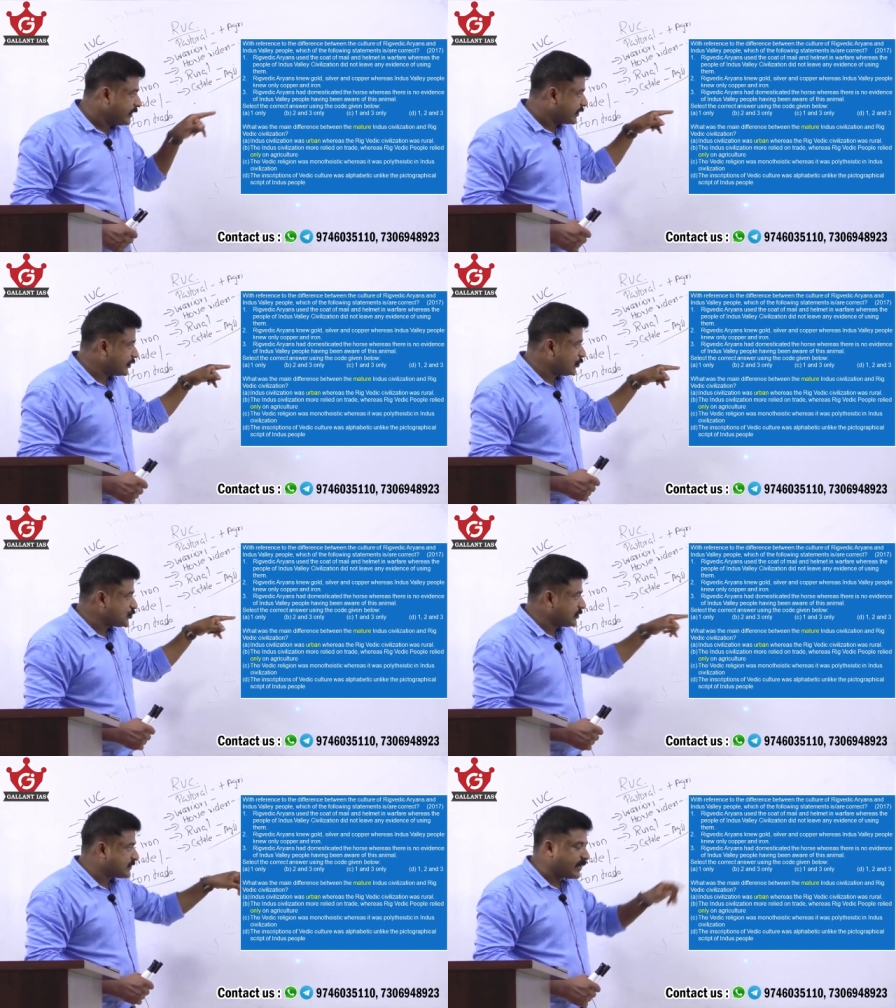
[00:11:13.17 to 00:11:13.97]
here
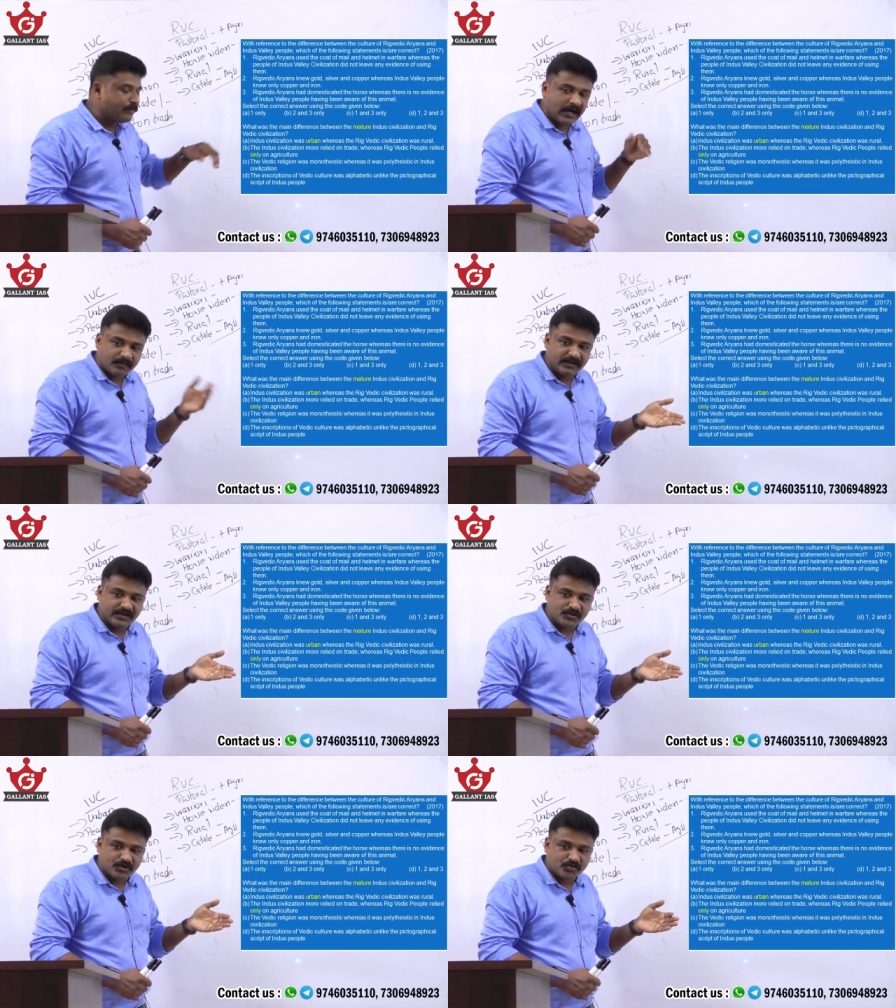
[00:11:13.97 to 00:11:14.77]
also the same urban
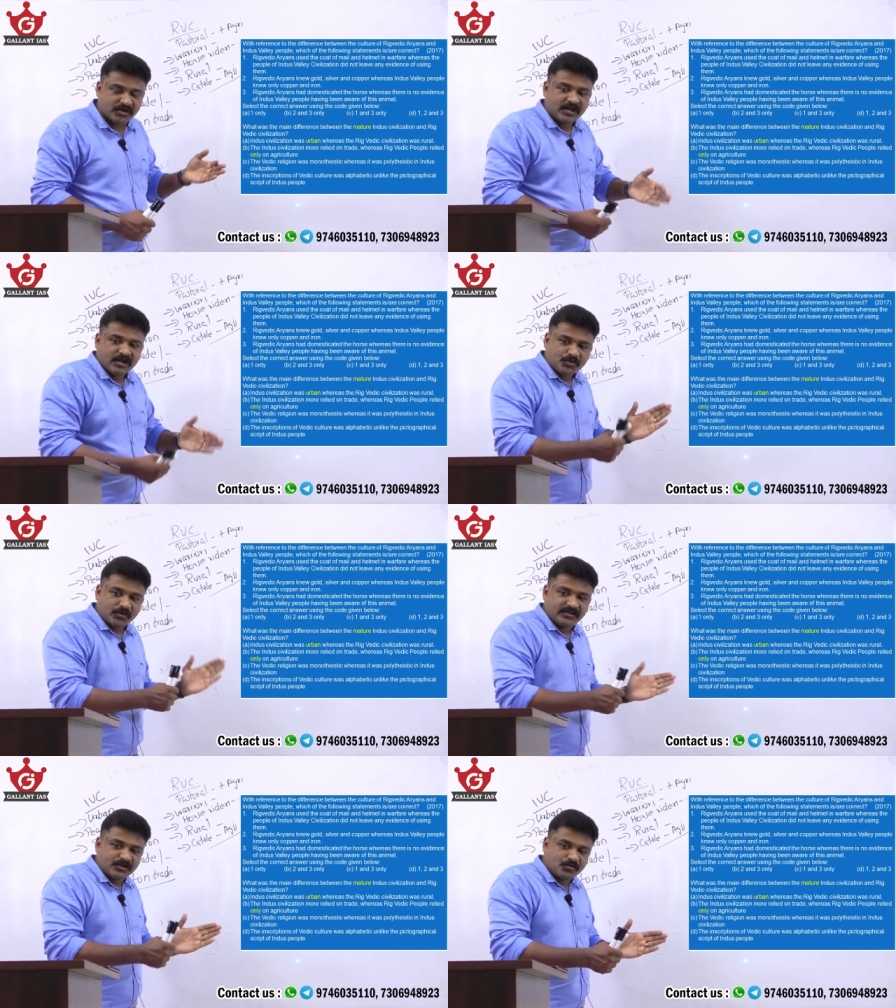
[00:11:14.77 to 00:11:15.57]
is used so
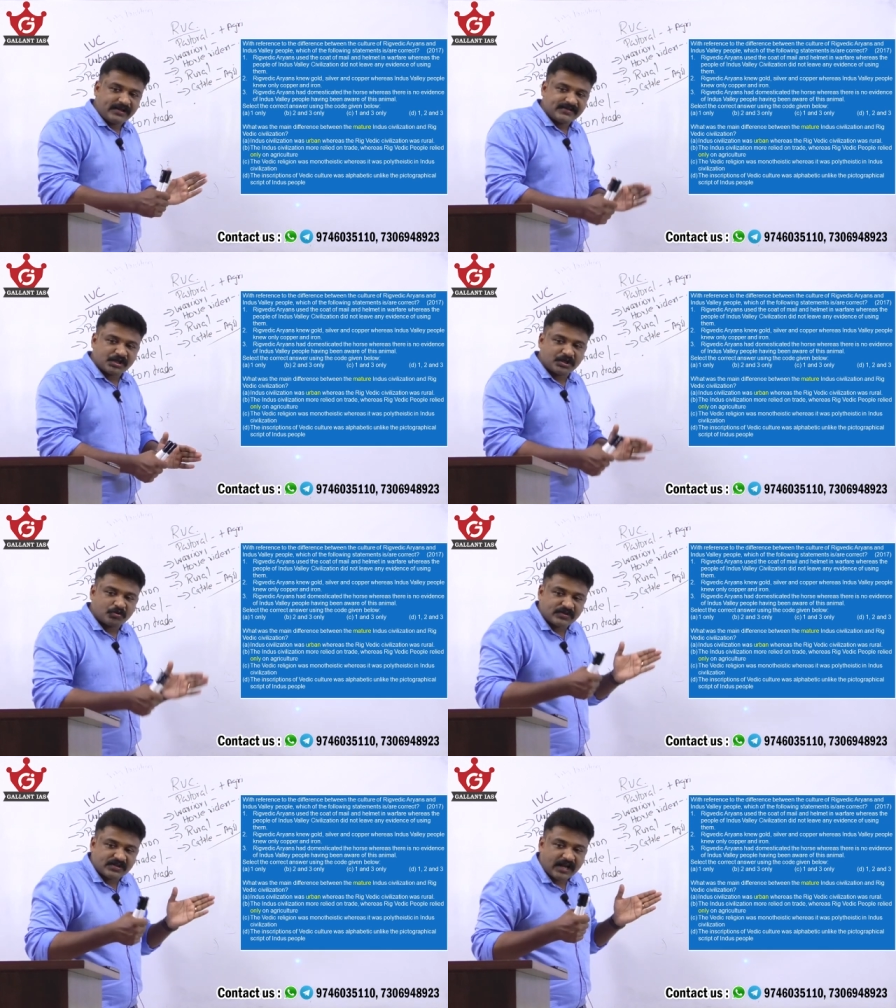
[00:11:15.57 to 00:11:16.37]
Indus civilization it
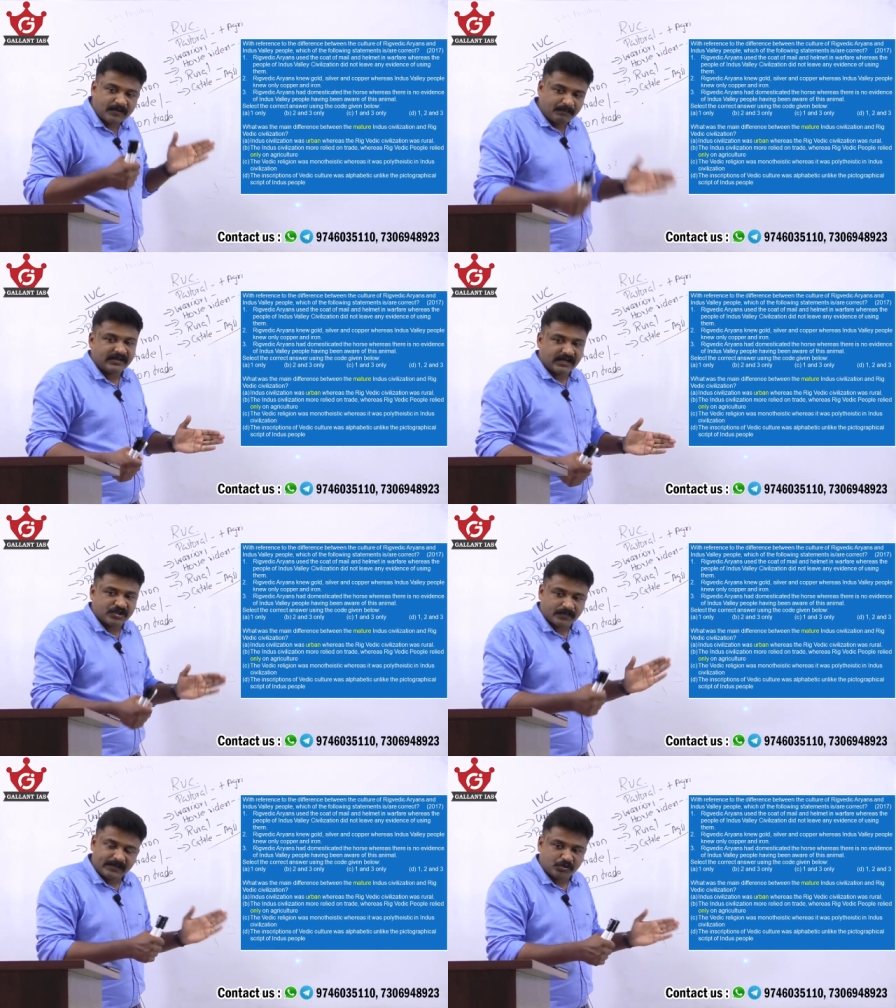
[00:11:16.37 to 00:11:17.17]
was an urban
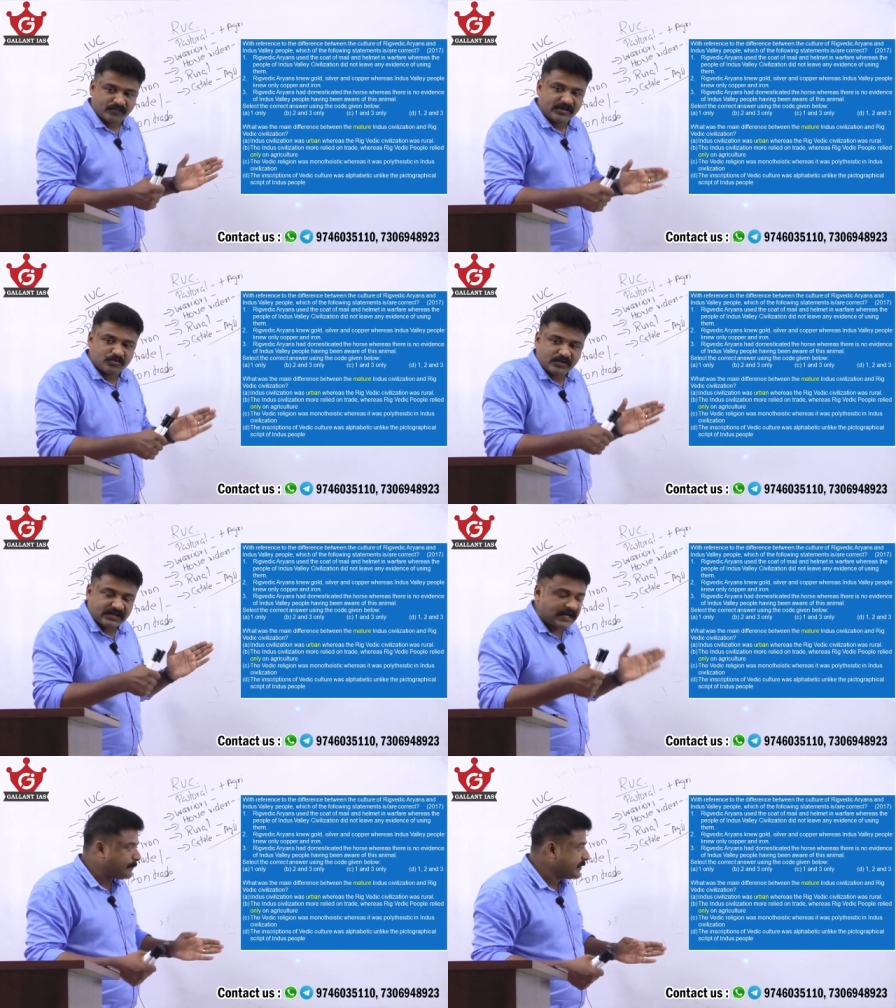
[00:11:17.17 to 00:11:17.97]
culture mature phase was
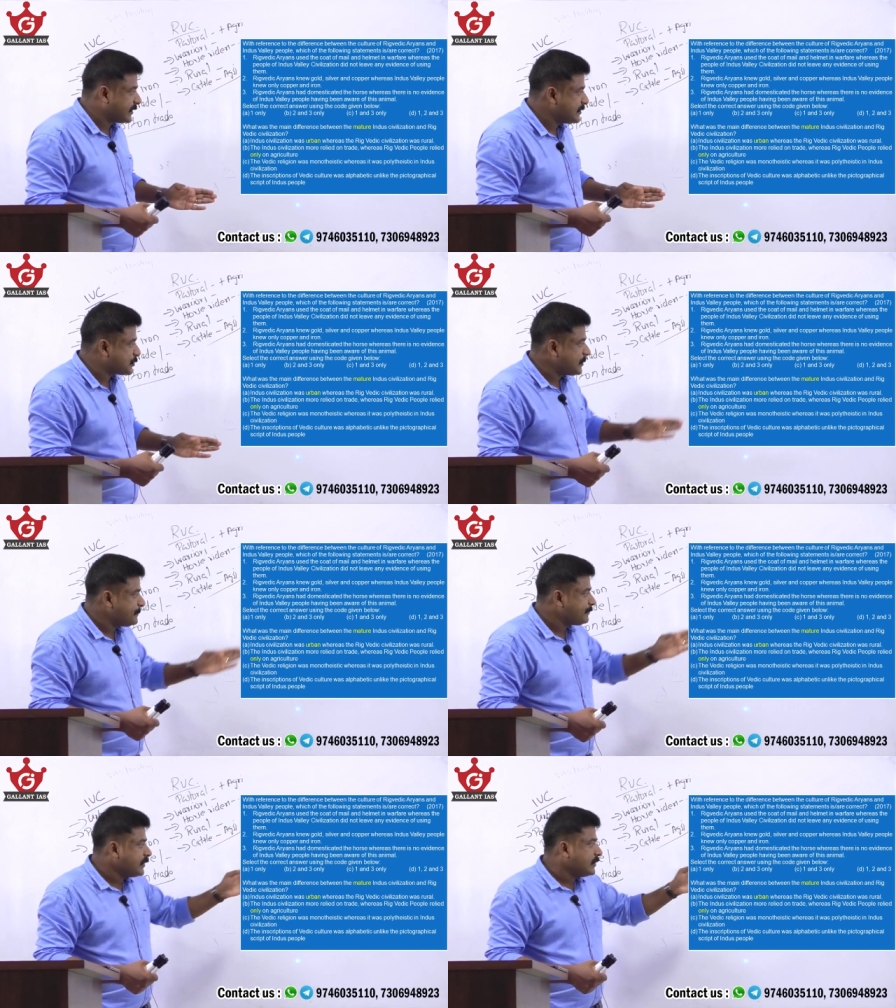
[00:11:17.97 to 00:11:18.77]
an urban culture
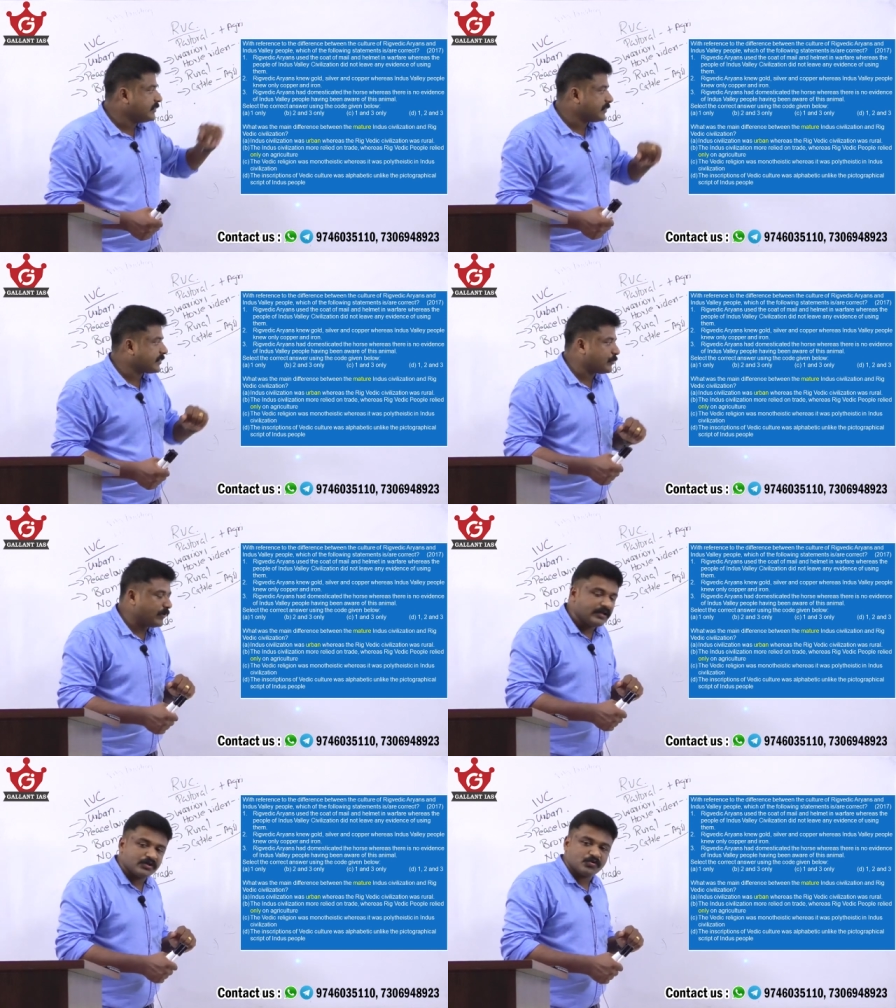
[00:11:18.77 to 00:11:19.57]
then
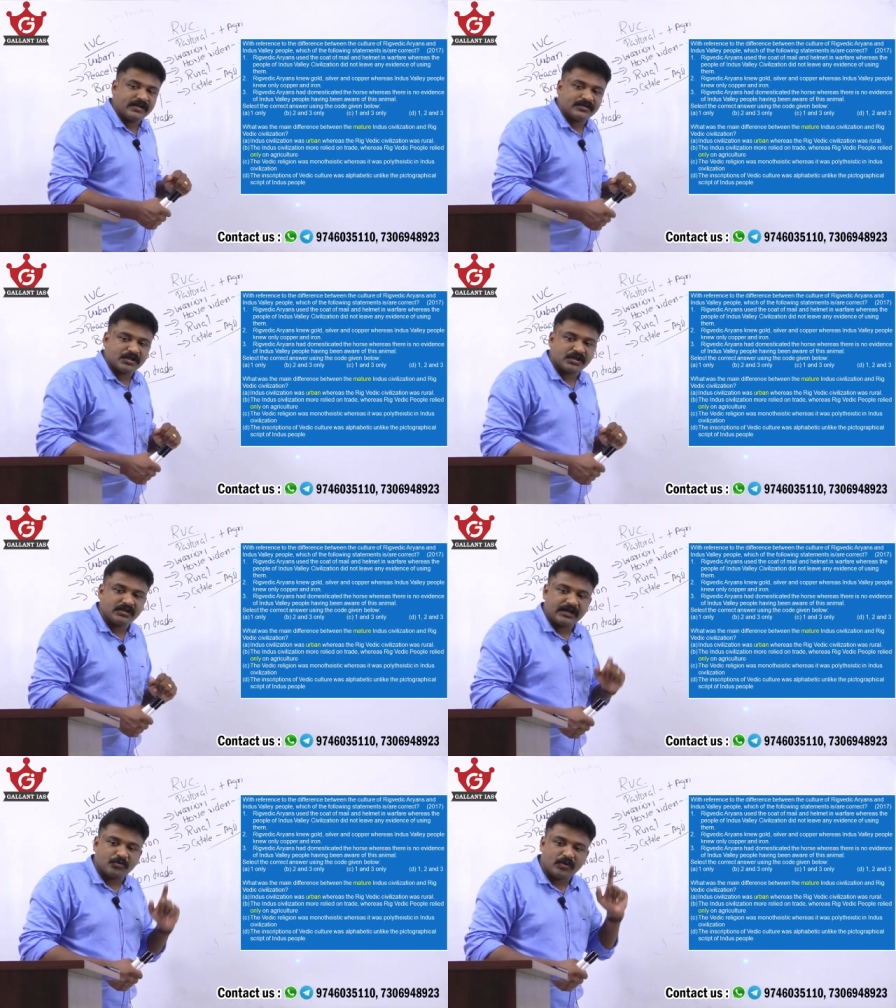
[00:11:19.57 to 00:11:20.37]
Rigvedic
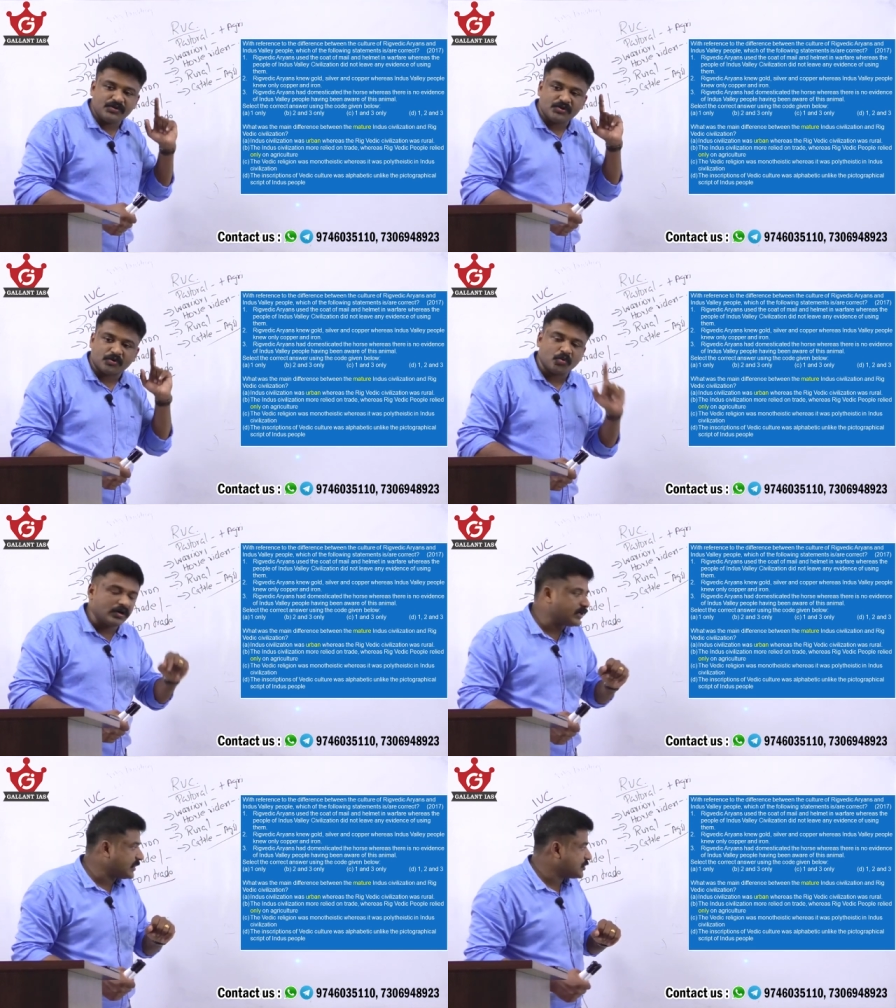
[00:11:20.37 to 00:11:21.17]
civilization that was
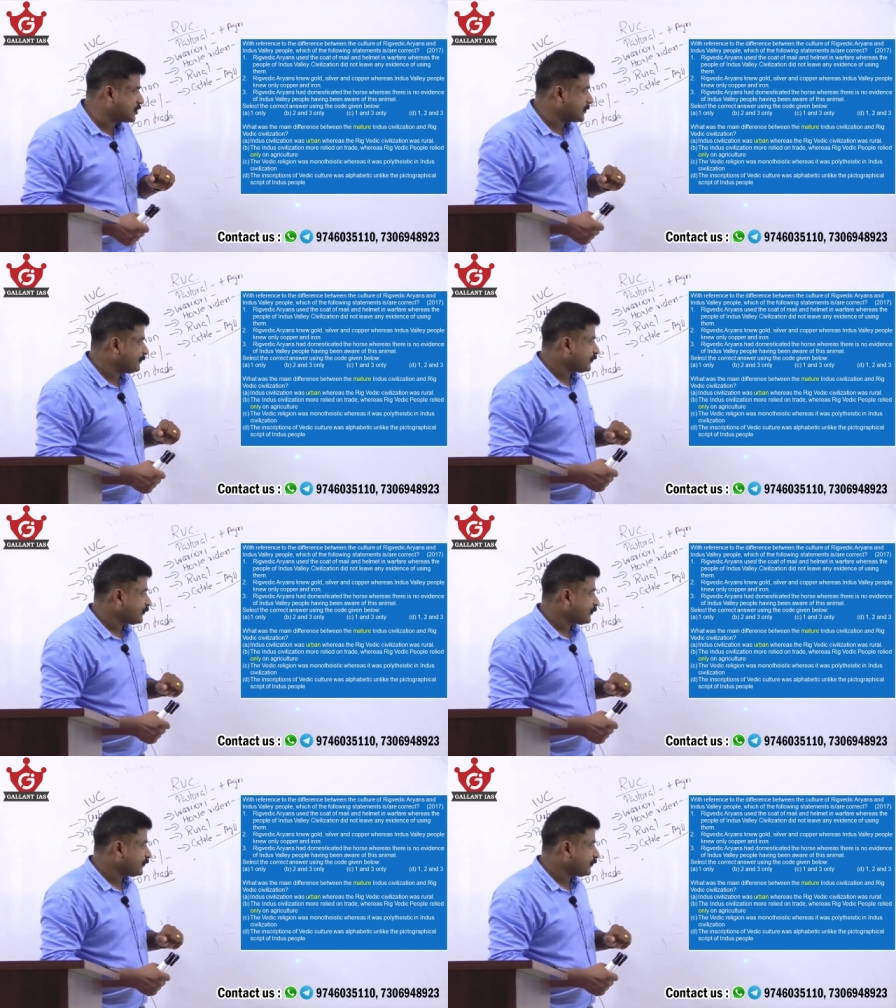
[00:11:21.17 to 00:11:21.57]
rural culture